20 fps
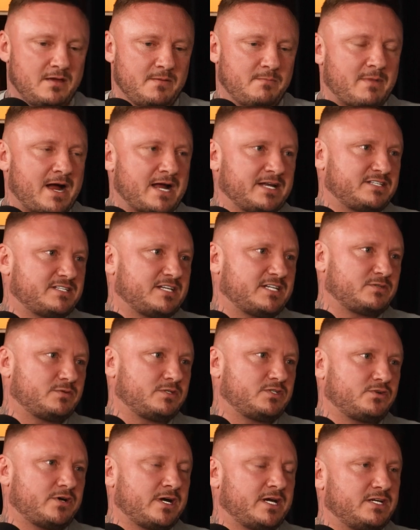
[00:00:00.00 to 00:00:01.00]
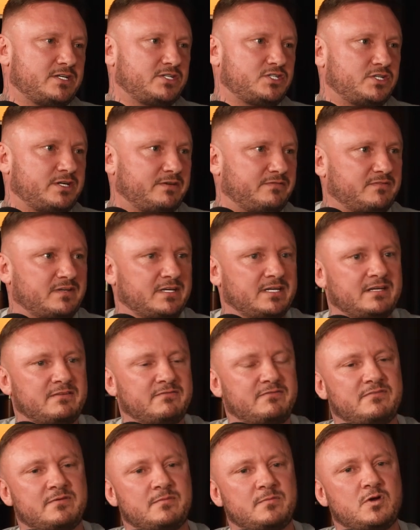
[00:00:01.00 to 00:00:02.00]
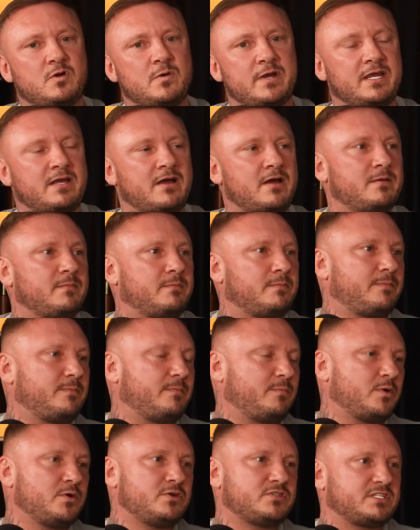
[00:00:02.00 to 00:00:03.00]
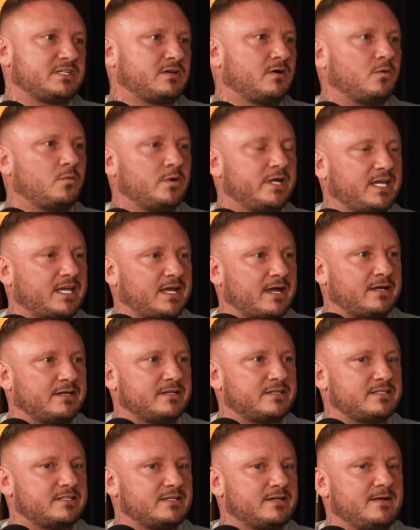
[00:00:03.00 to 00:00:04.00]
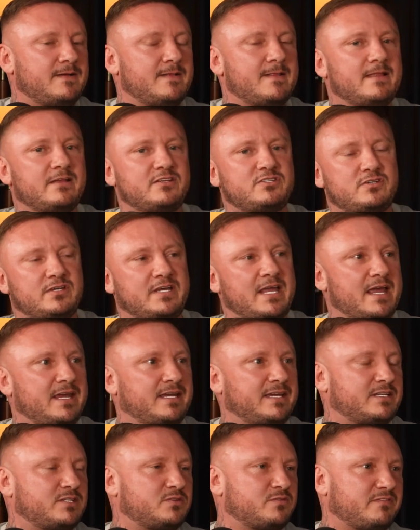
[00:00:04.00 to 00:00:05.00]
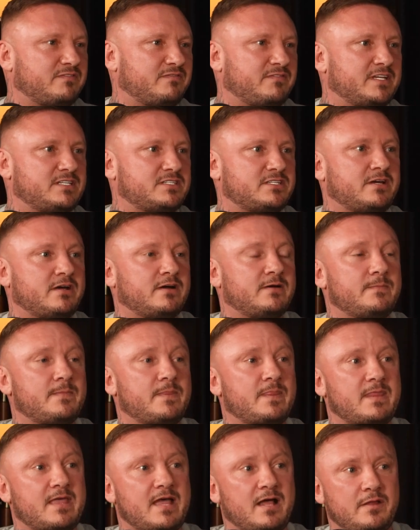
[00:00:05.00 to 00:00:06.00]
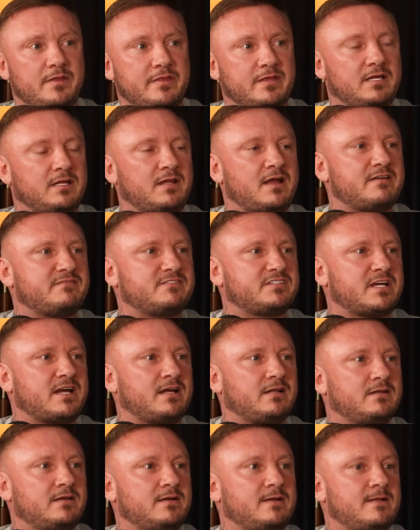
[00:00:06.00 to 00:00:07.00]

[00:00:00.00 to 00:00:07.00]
mindsets were shifting in from going out boozing all weekend to getting into a fitter, healthier lifestyle.